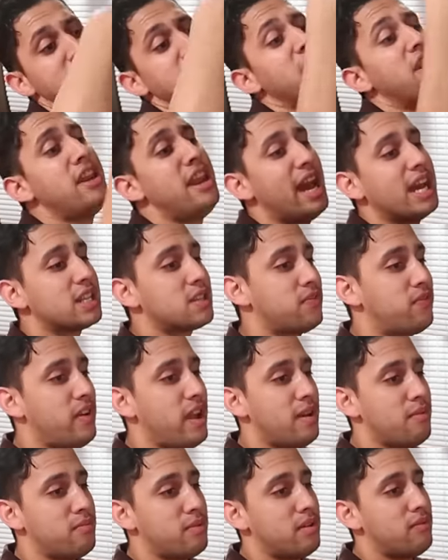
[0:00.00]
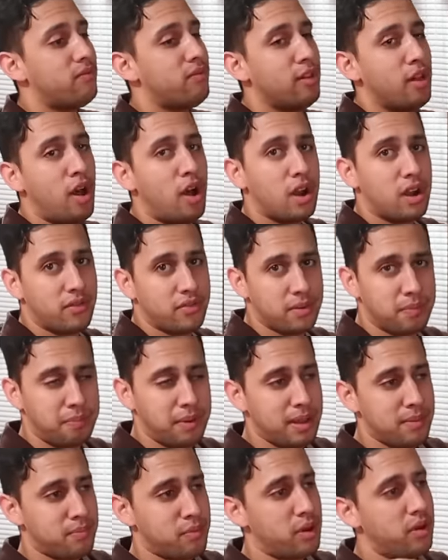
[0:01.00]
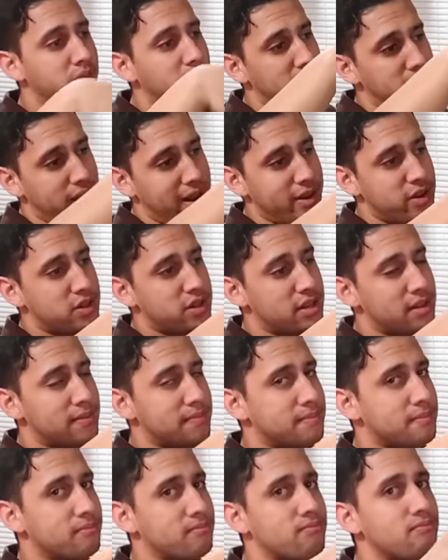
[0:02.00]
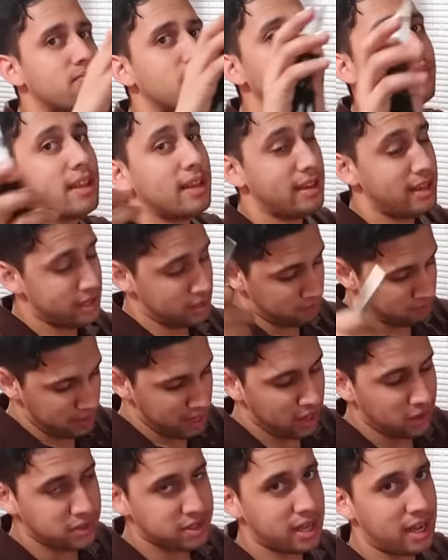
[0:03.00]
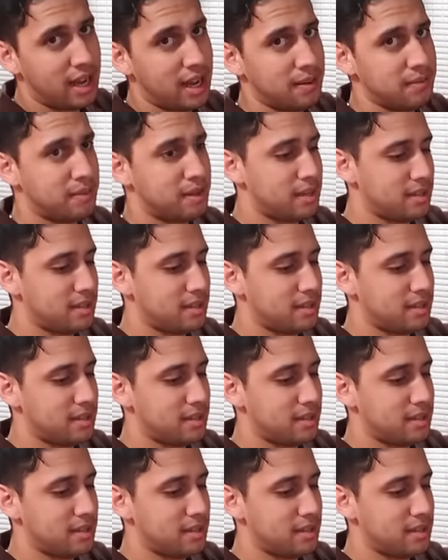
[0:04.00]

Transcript: the next favorite vlog of the people of the nation is Mail Time.